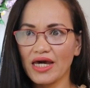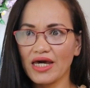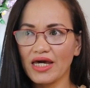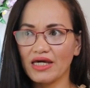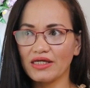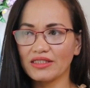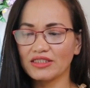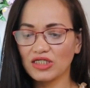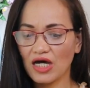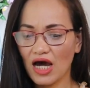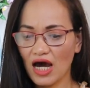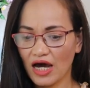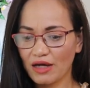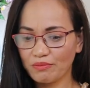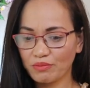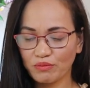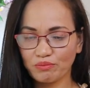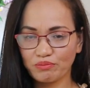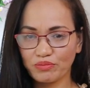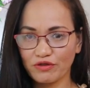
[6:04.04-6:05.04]
a
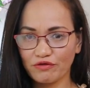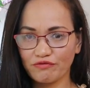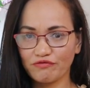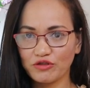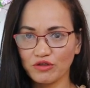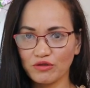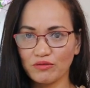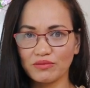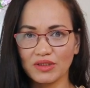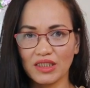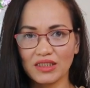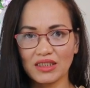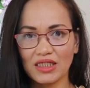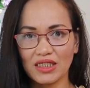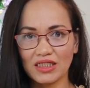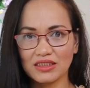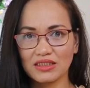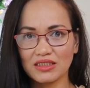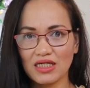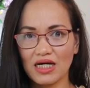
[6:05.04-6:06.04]
type of perfume
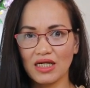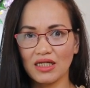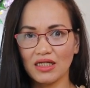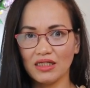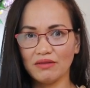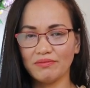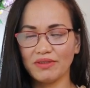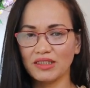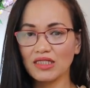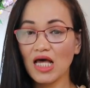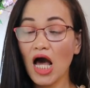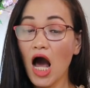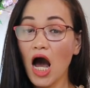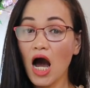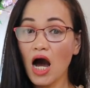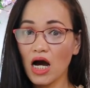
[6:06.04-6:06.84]
that is a little bit